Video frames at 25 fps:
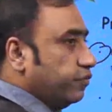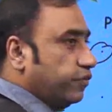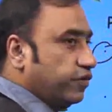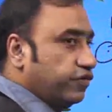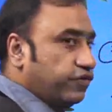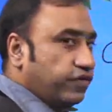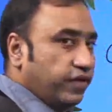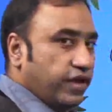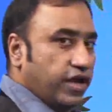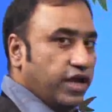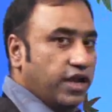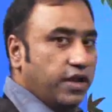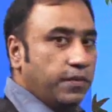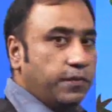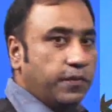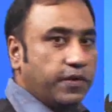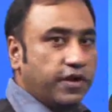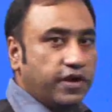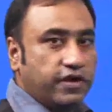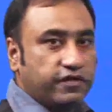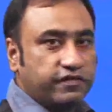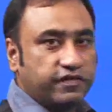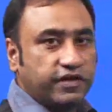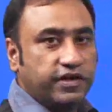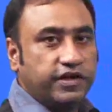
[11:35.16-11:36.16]
which help
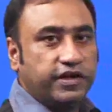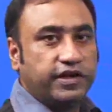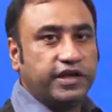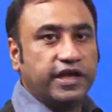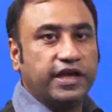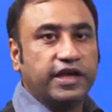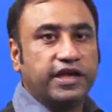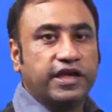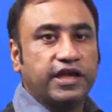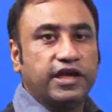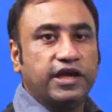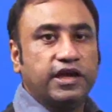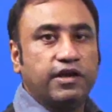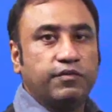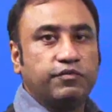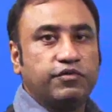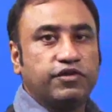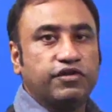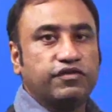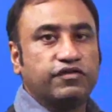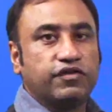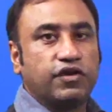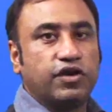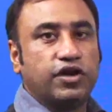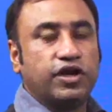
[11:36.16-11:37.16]
us in taking up
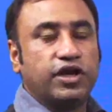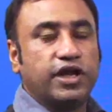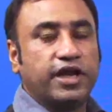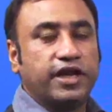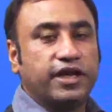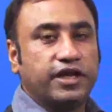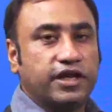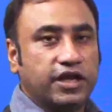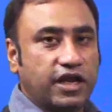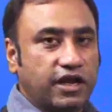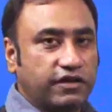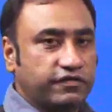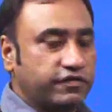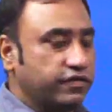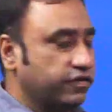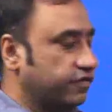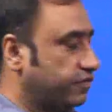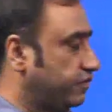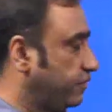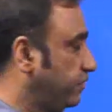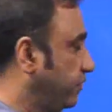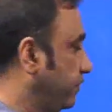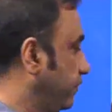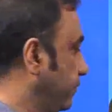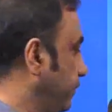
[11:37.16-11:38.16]
these online
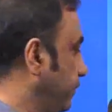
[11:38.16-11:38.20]
classes.